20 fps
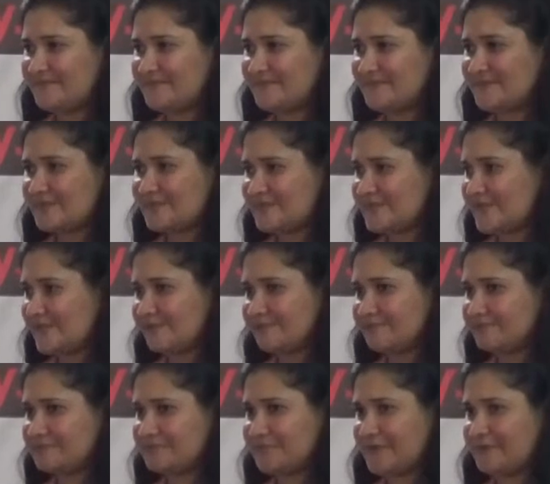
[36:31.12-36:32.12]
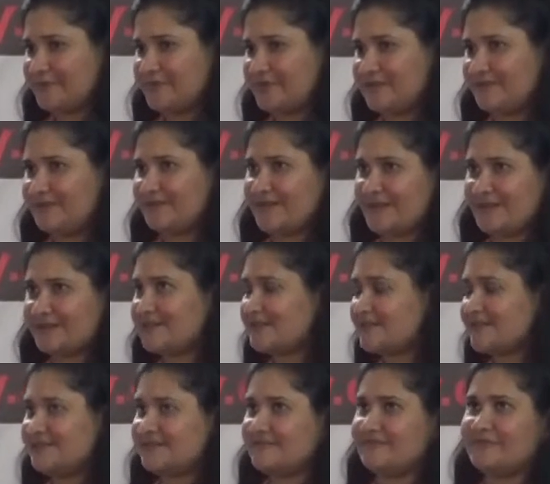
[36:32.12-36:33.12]
So, I mean, in that
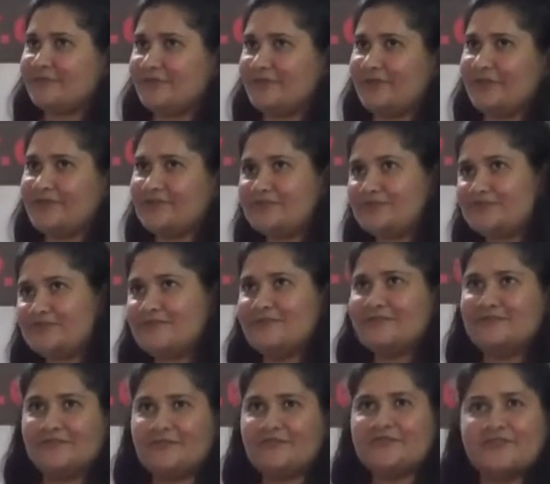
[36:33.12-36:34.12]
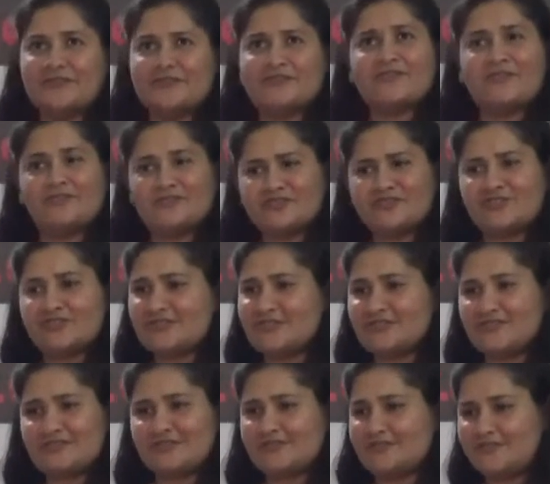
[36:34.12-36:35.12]
sense, if you look at his
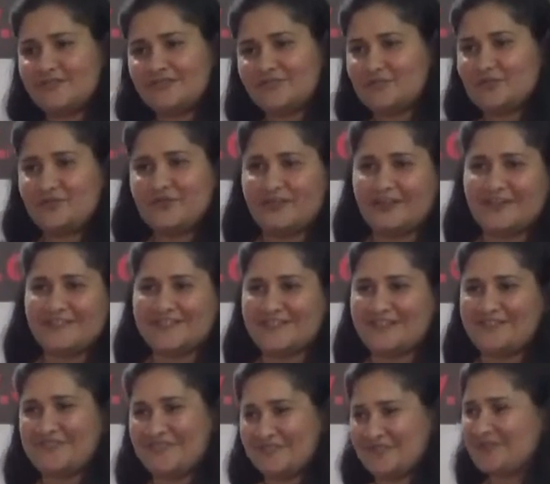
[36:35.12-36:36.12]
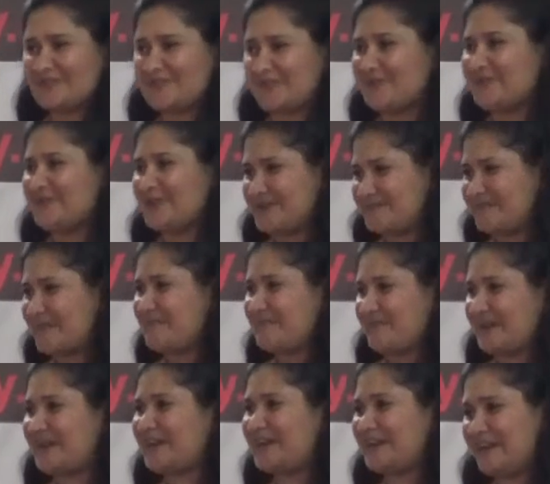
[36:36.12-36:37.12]
consciousness, he is doing great service to the world by
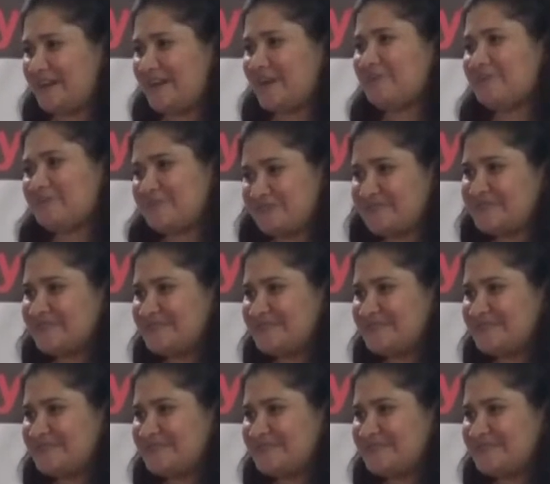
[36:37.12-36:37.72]
bringing it up.